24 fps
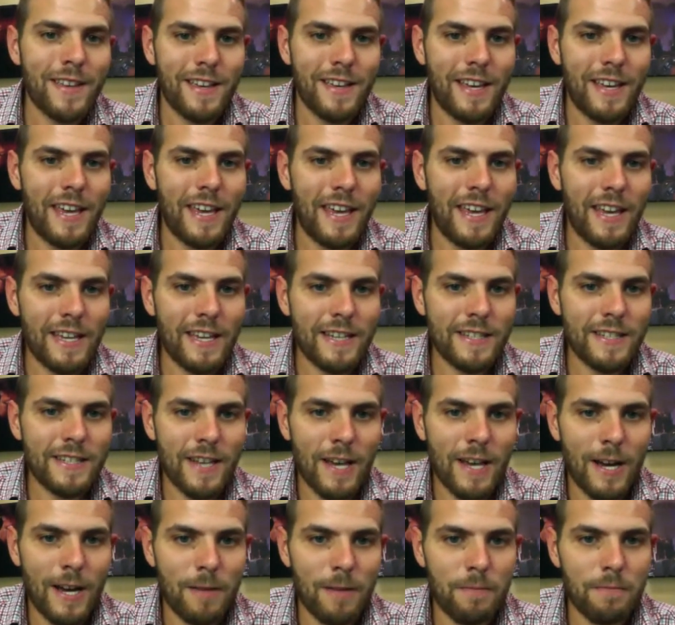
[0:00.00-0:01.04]
He has
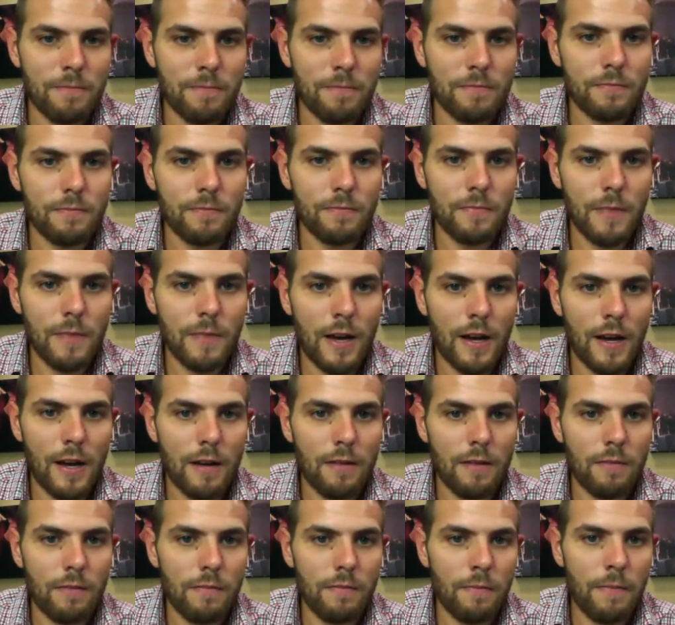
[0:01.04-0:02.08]

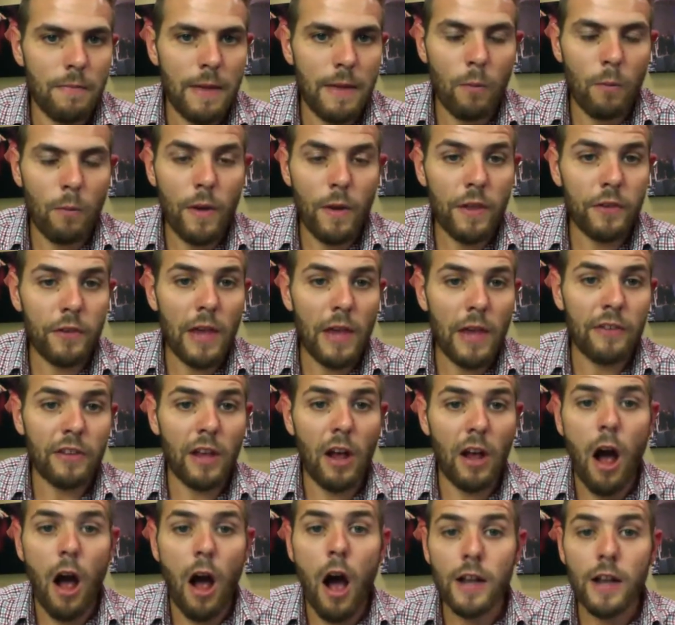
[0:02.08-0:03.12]
been with us as
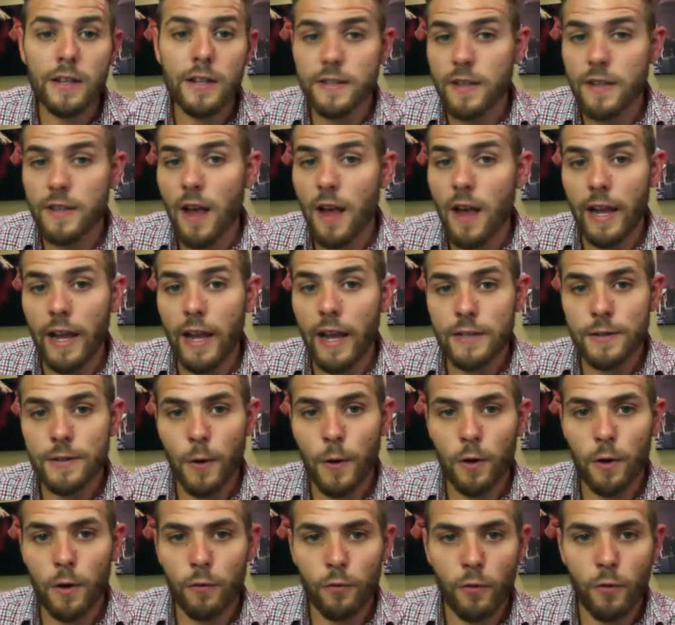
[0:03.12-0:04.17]
an on-site
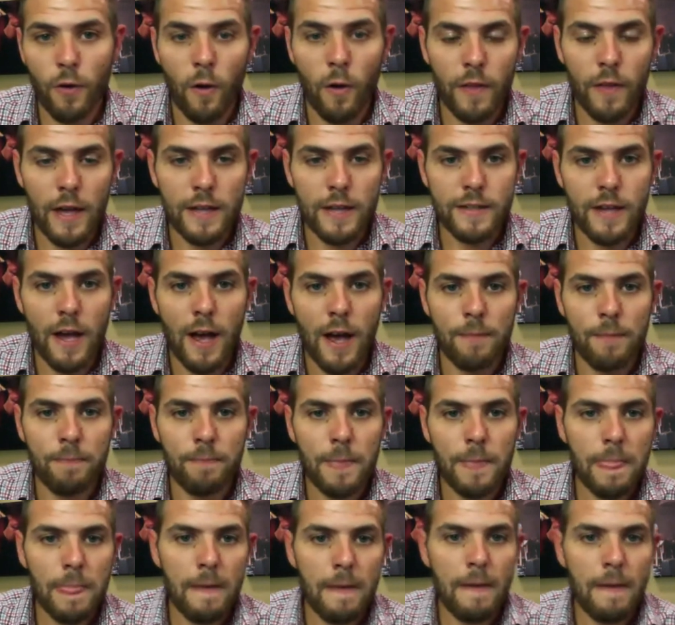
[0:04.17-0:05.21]
intern for all that time.
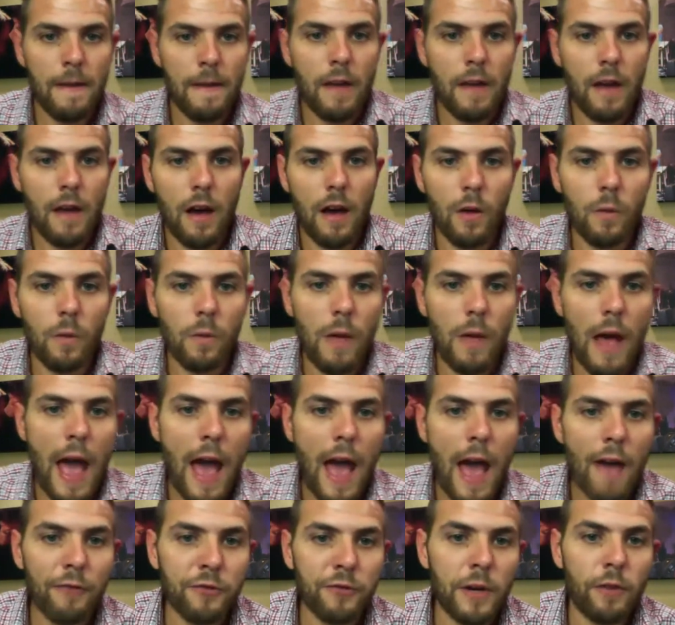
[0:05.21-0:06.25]

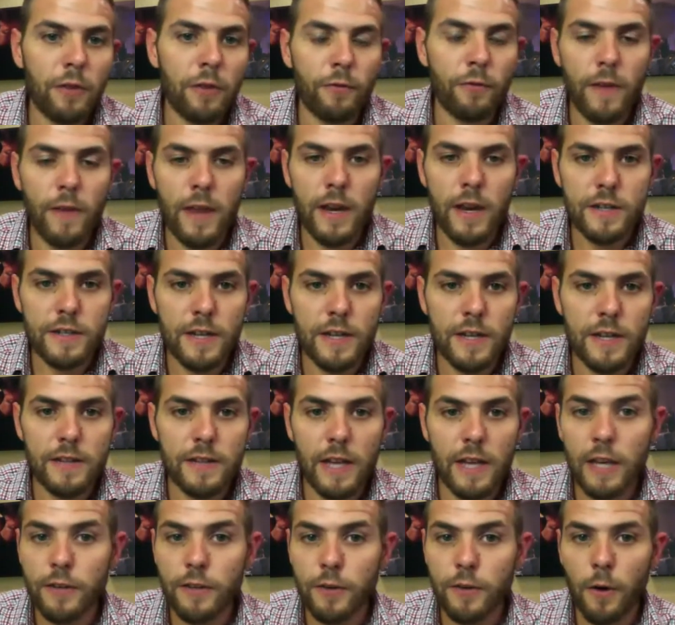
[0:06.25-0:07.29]
After he finished his
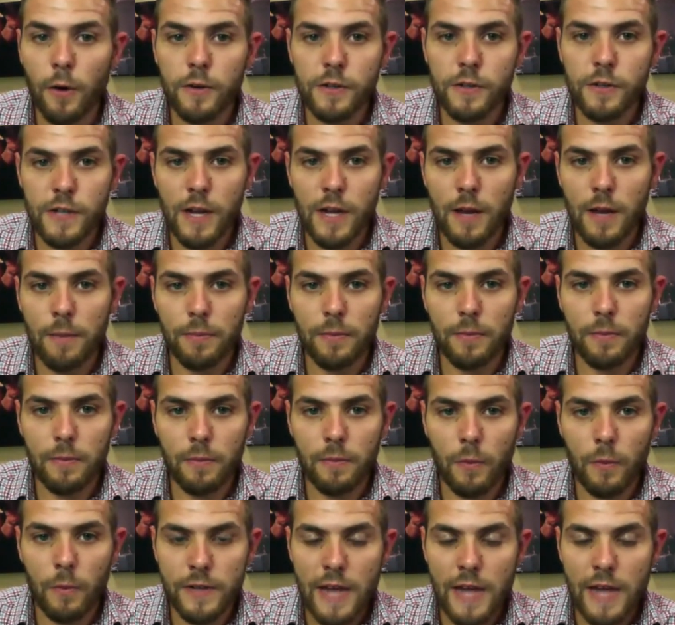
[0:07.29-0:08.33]
internship with